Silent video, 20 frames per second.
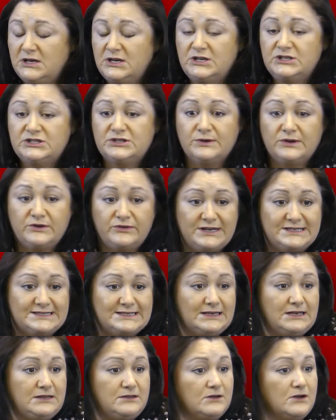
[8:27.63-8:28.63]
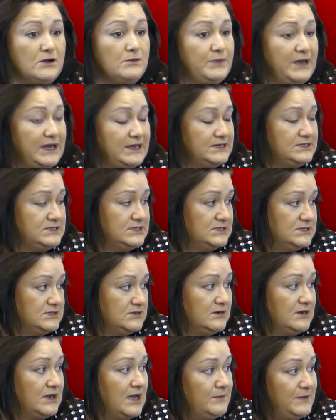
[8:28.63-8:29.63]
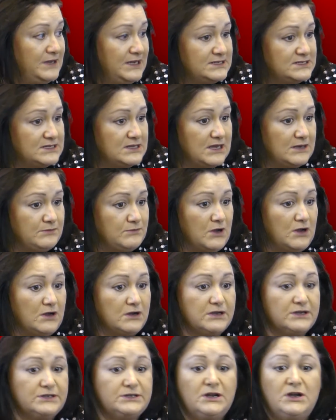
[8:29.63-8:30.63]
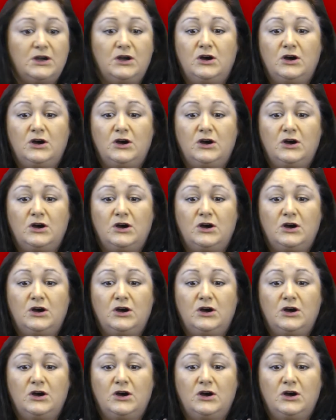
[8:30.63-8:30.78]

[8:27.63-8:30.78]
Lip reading: So increasingly, the competitors that are coming into that market